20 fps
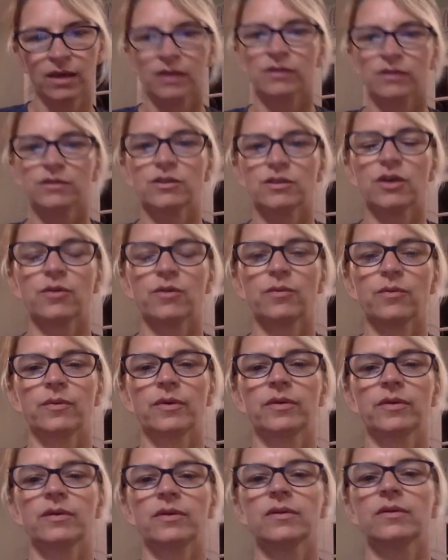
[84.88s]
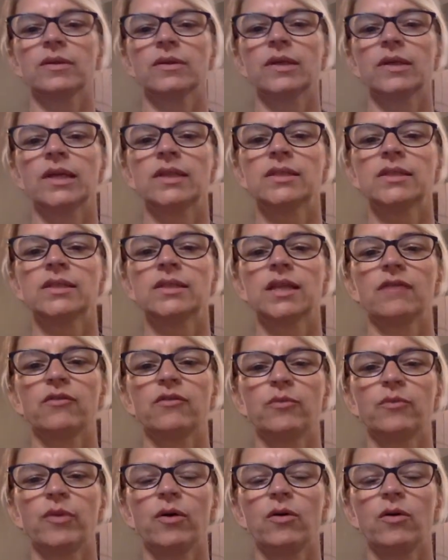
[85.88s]
So instead of a
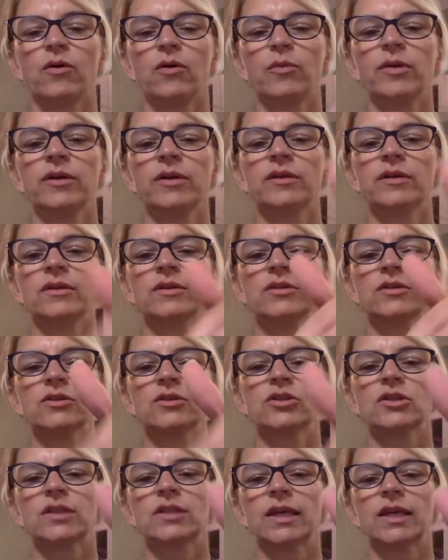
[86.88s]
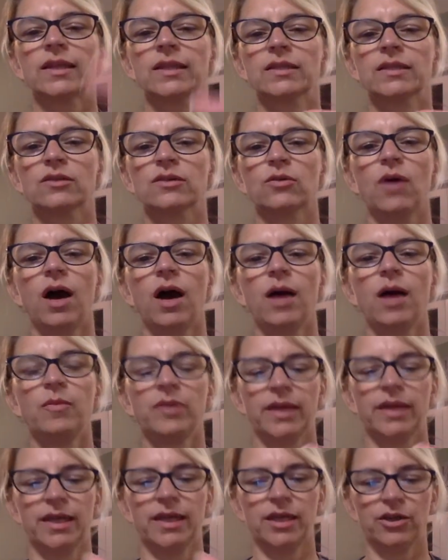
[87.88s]
bulb, it's just like this little hot
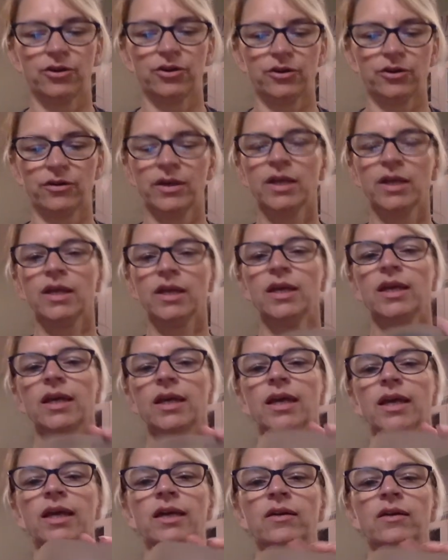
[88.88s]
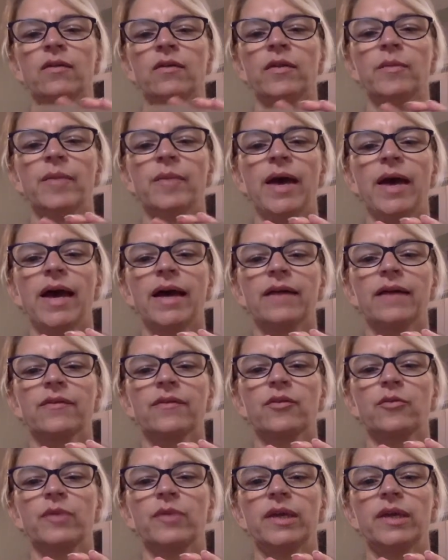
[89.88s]
plate here. And on the back,
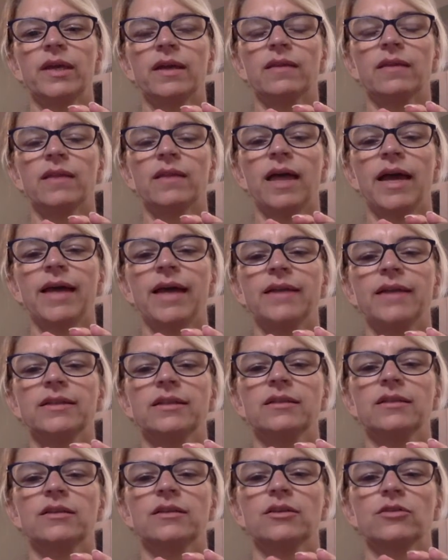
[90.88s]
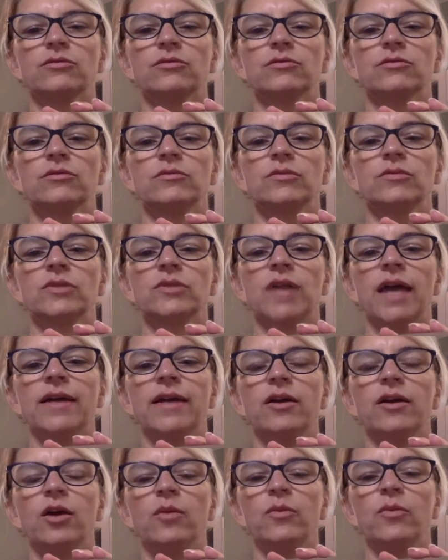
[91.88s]
there'll be a light that'll light
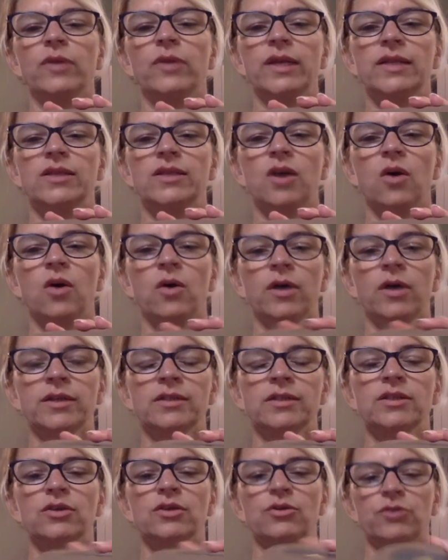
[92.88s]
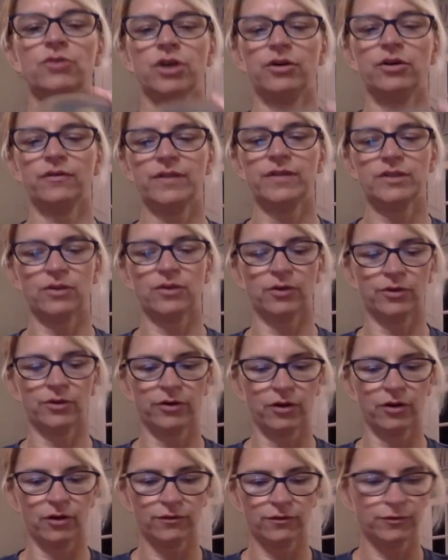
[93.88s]
up when it's on, so you'll know if it's on or
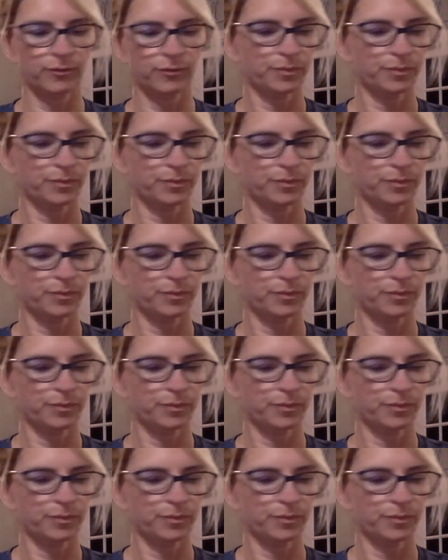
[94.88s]
off.